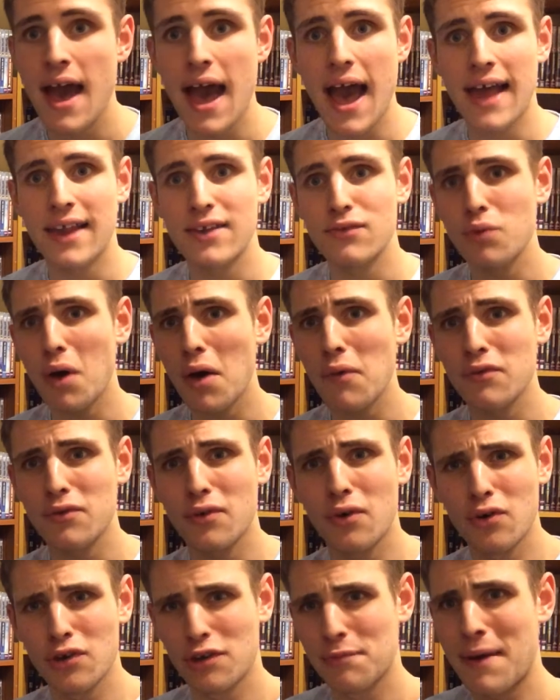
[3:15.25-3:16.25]
And while we're
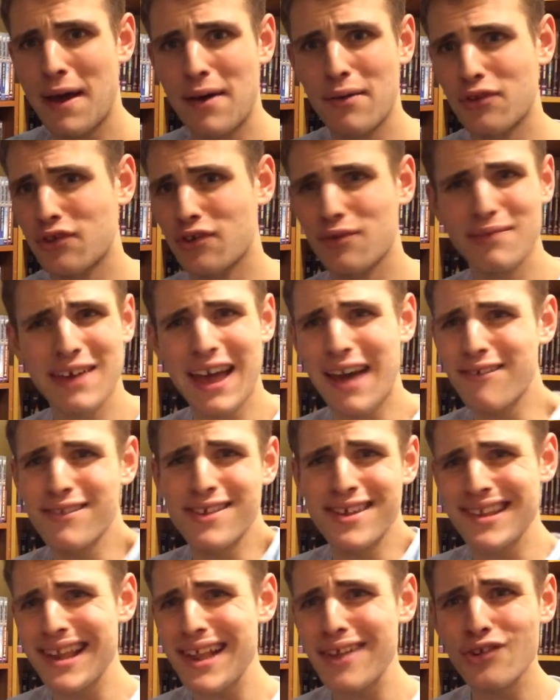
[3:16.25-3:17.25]
on about
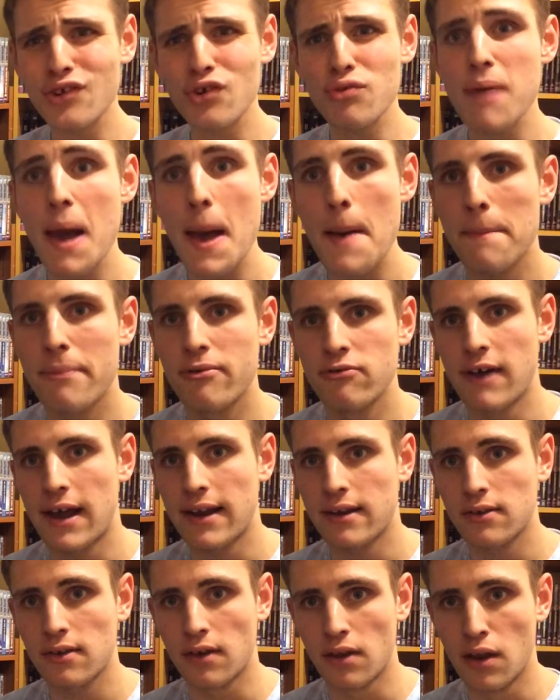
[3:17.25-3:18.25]
characters, let's talk about
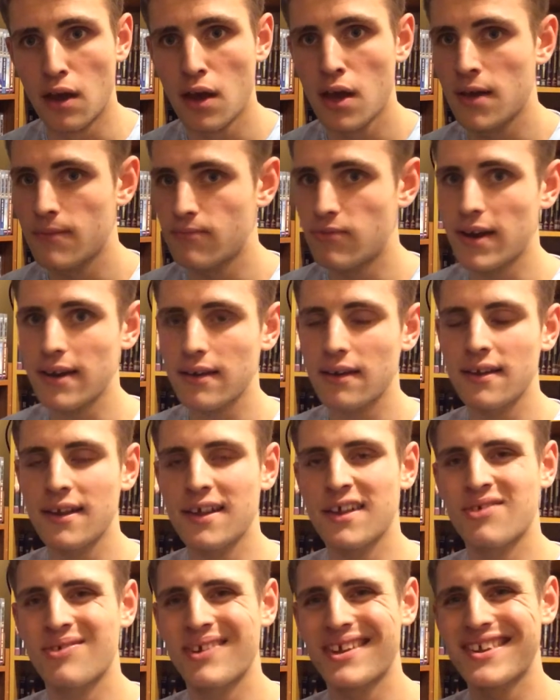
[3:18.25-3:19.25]
Brannigan. Brannigan
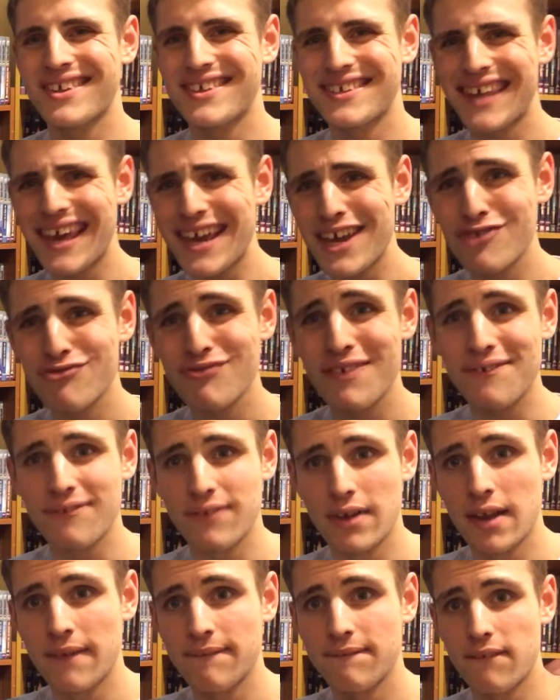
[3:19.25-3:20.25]
is the secondary
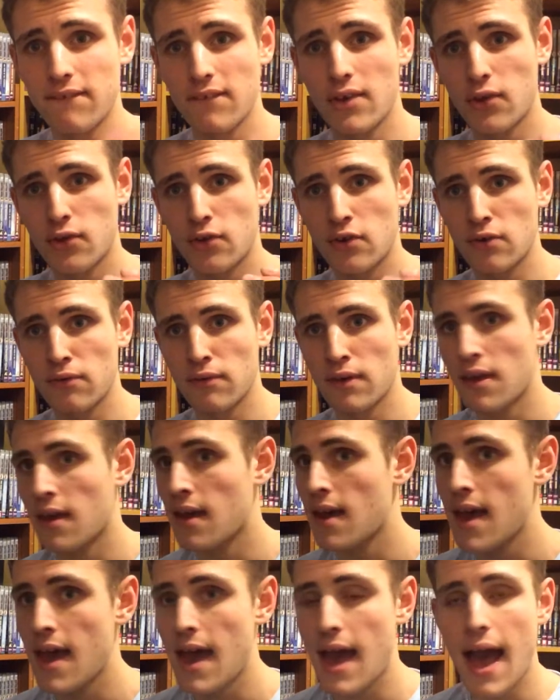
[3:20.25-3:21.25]
villain for this story,
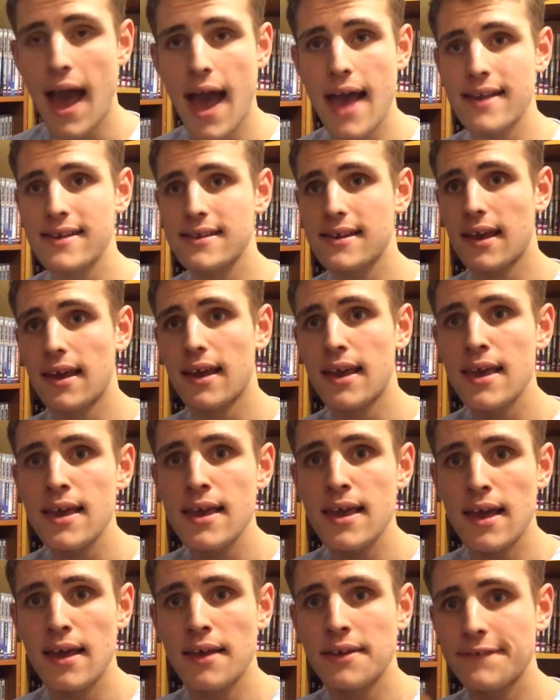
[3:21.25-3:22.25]
and
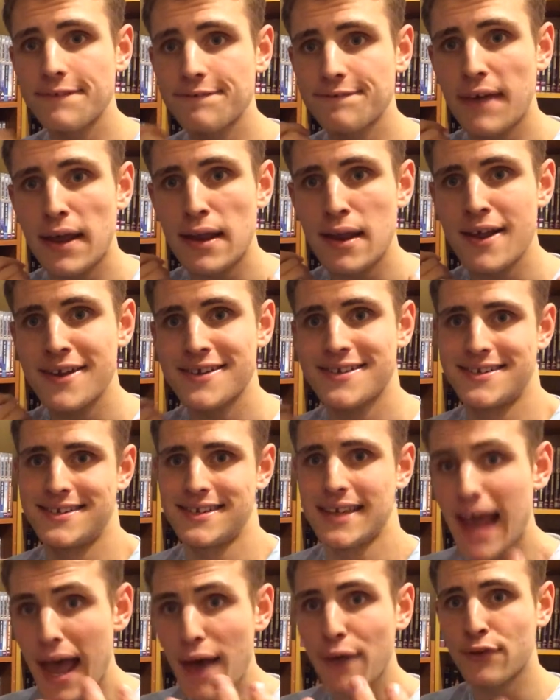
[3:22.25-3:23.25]
he is
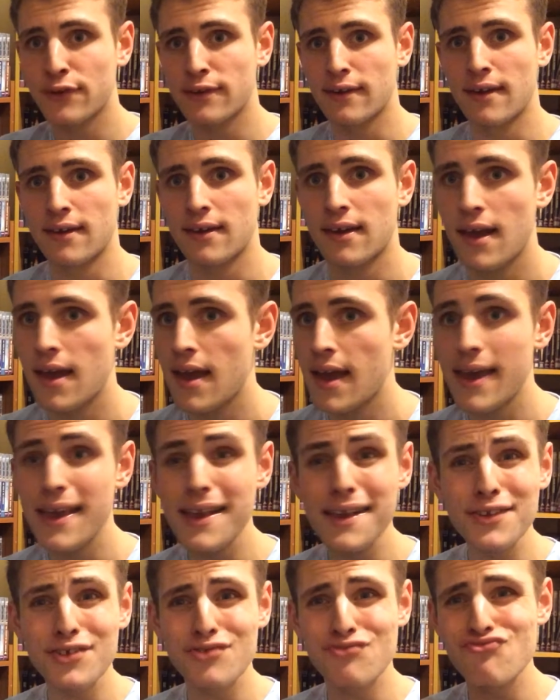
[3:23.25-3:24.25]
fantastic.
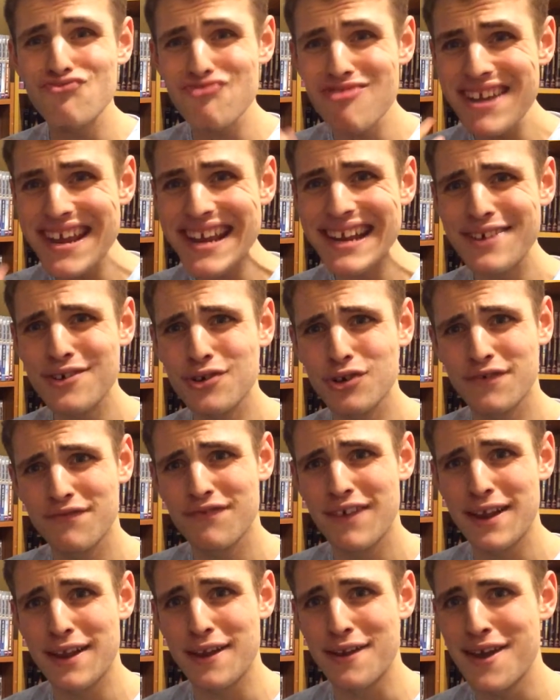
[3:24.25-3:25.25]
He's a really good
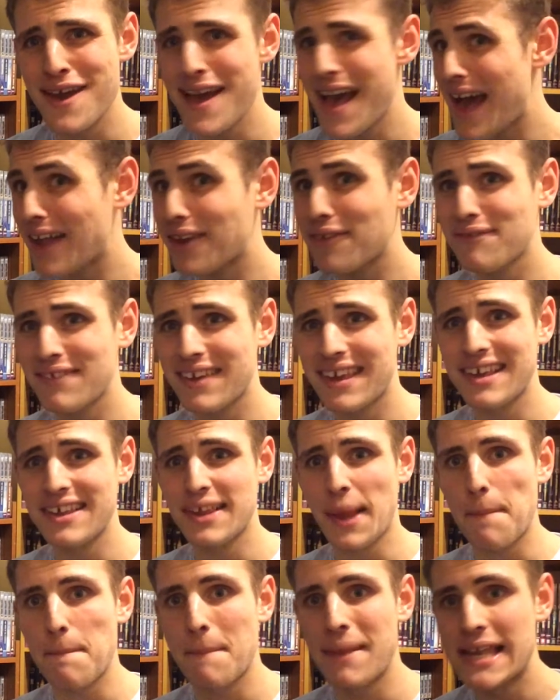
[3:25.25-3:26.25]
villain. I don't think he's
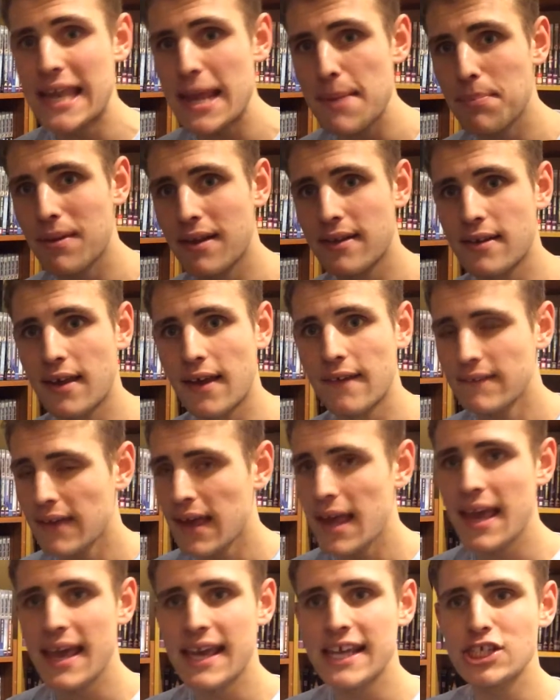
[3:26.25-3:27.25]
manipulative.
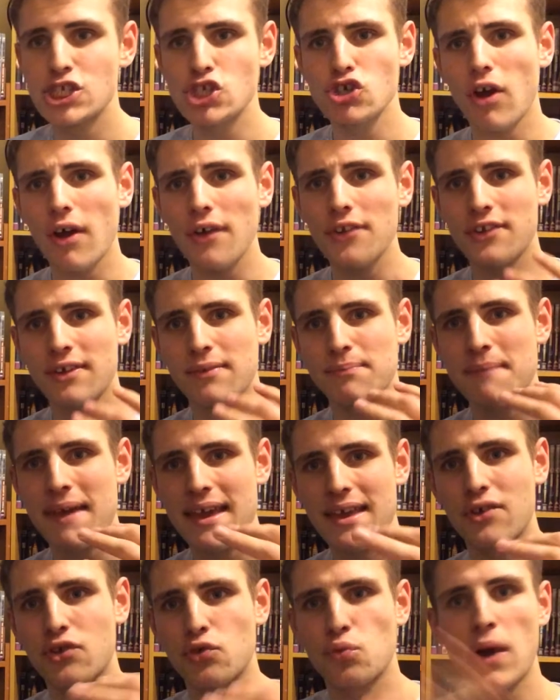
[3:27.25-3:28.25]
He tries to
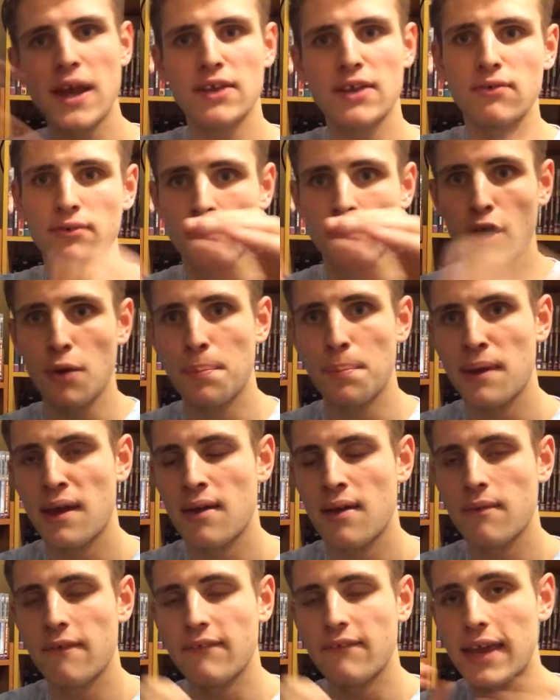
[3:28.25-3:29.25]
make his way to the top
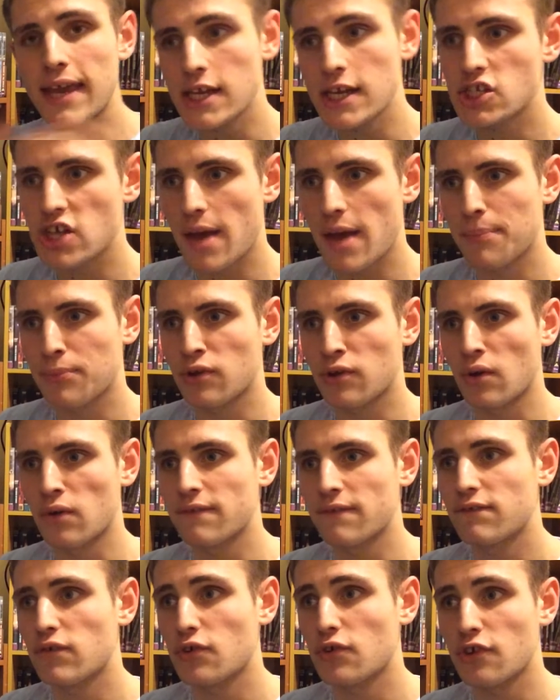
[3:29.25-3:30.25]
with each episode.
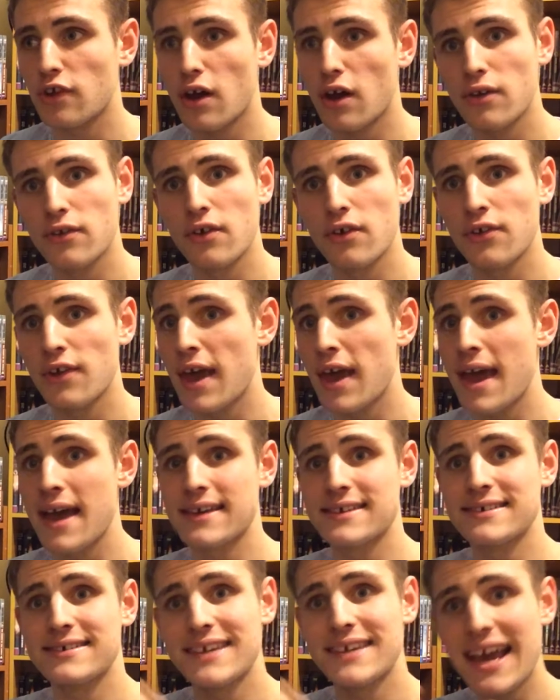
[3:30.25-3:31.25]
For starters,
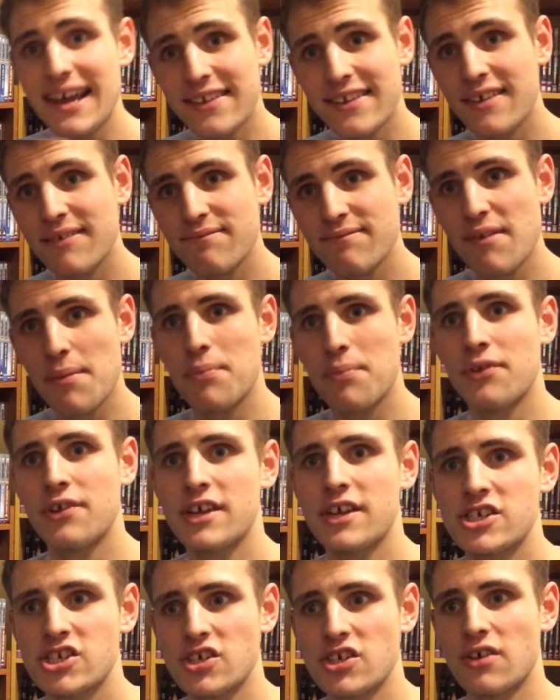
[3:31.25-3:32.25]
get in the
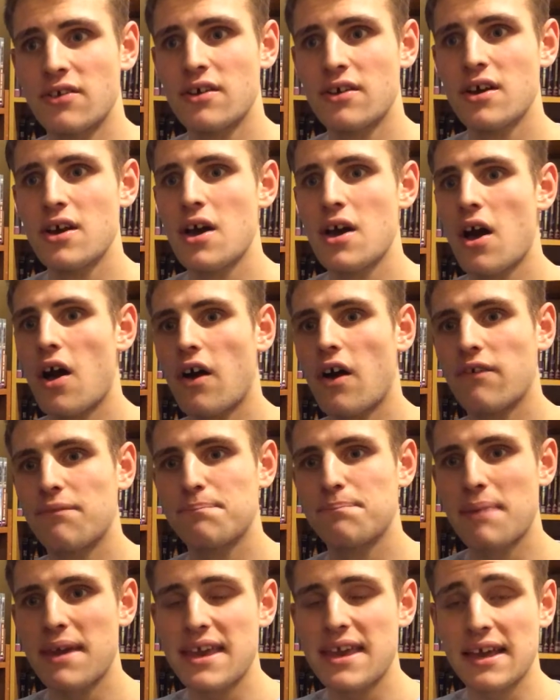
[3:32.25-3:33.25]
position of
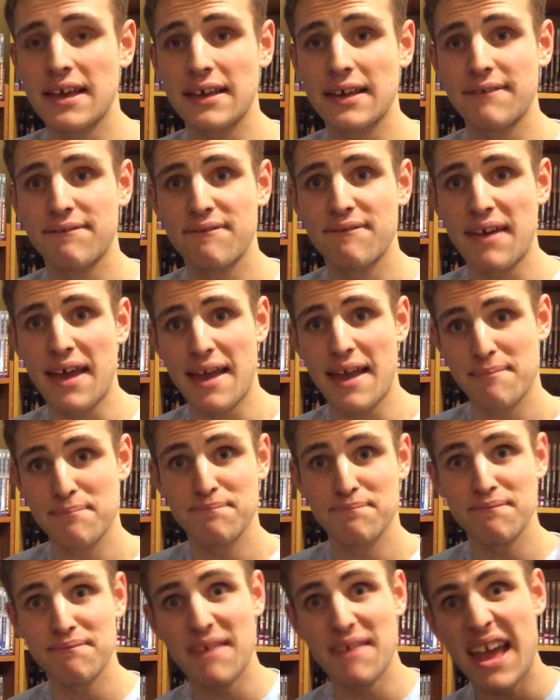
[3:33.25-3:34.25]
being at
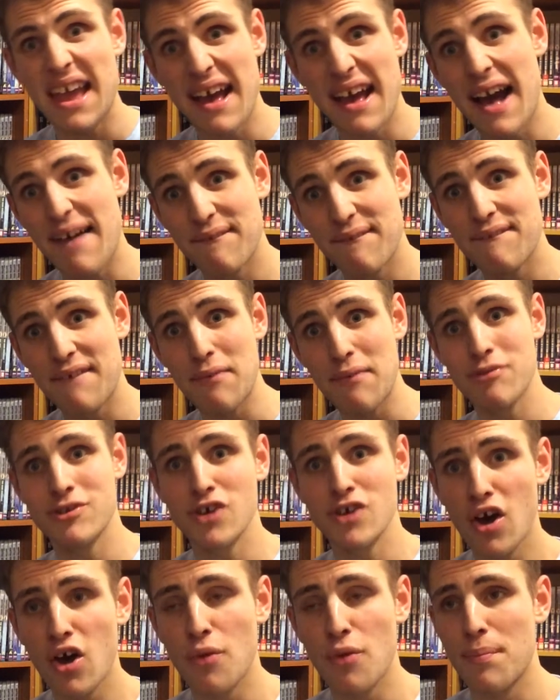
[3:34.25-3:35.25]
the very
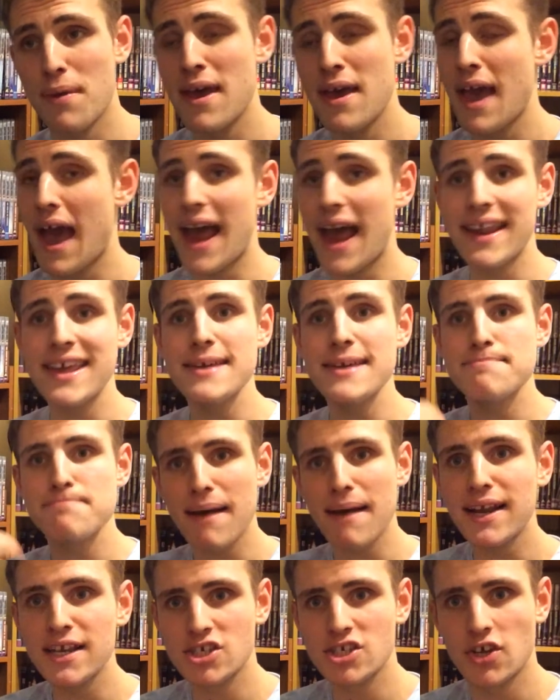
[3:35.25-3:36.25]
top. And he
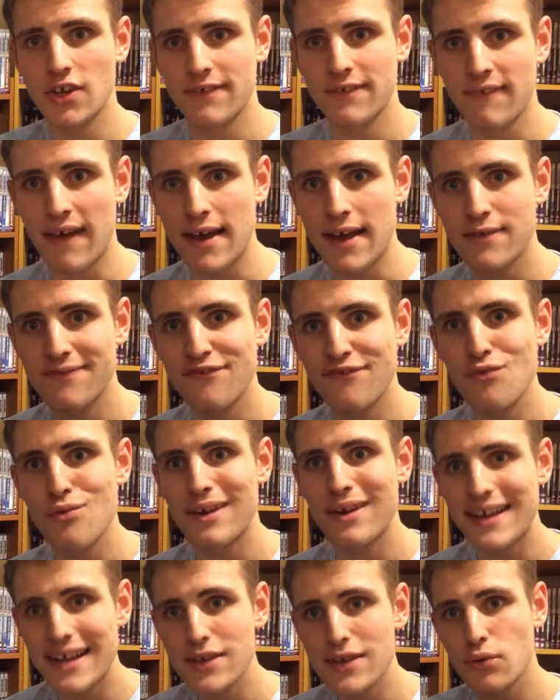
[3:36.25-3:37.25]
manages that through
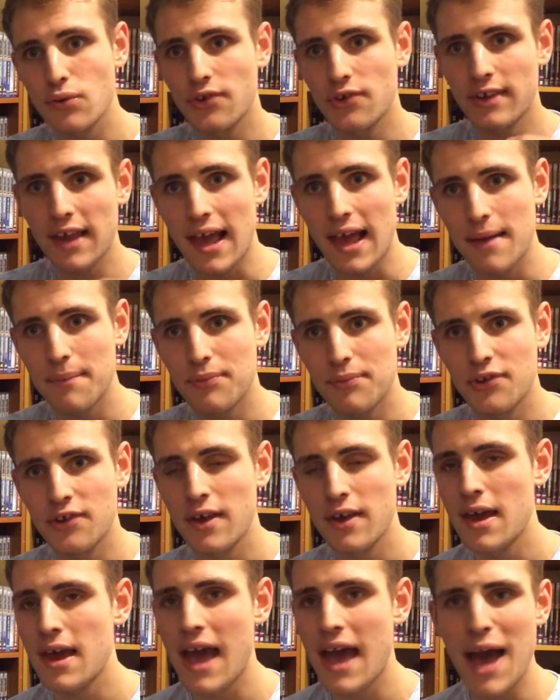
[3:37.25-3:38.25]
little steps,
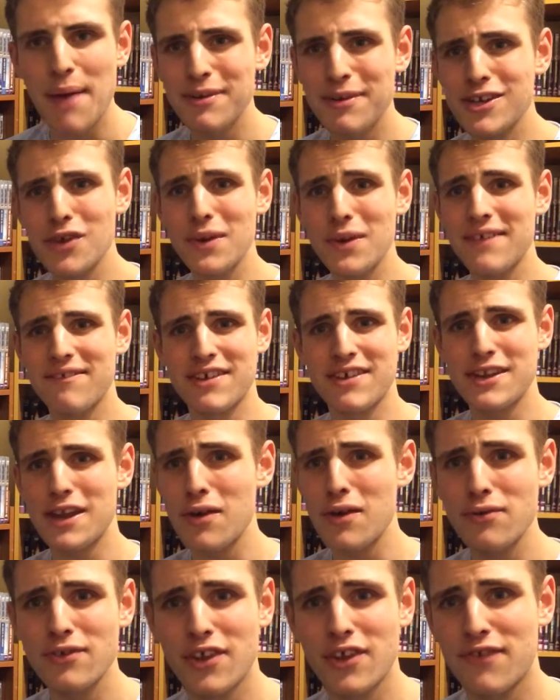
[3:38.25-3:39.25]
and we don't even
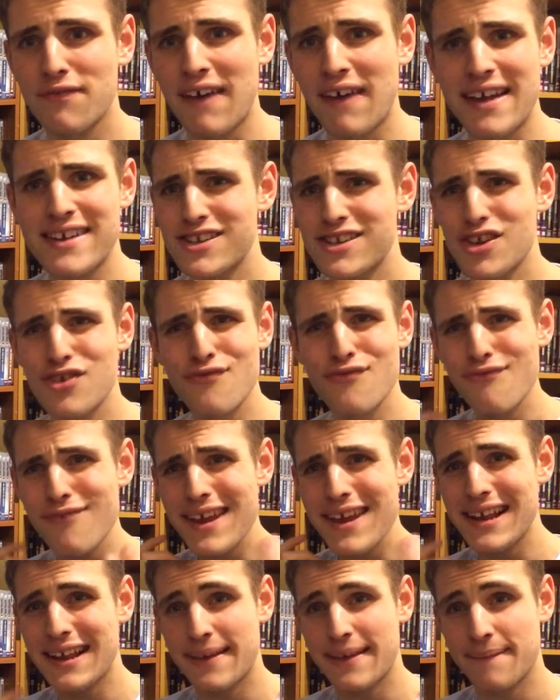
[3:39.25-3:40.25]
notice that until you
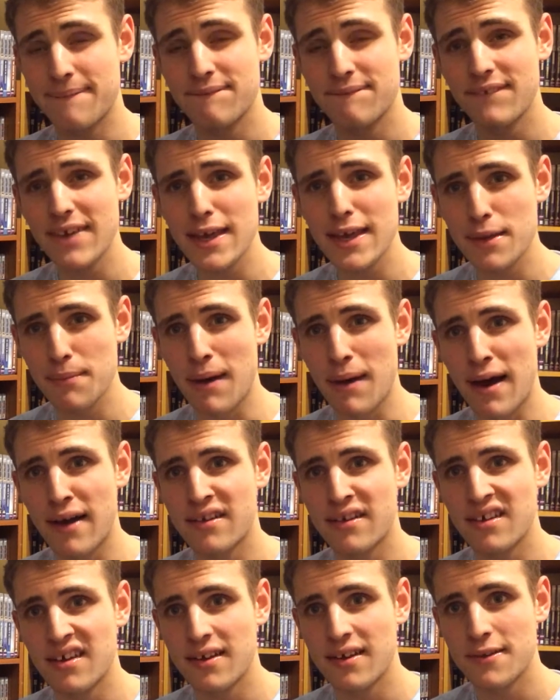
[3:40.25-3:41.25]
really think
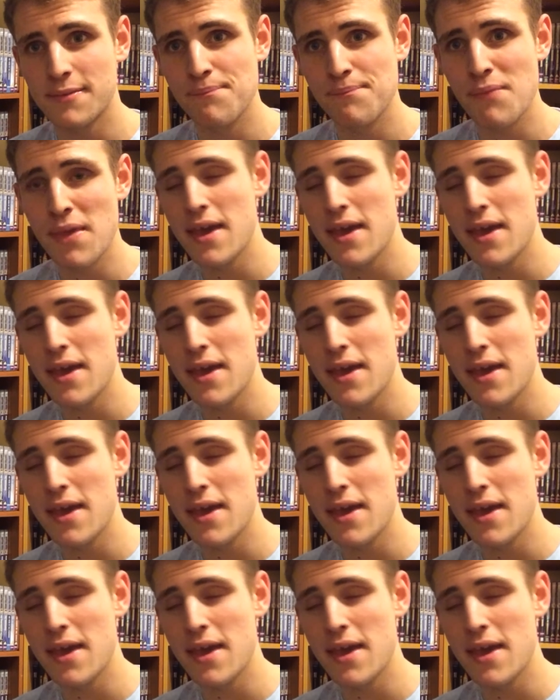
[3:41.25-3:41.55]
about it.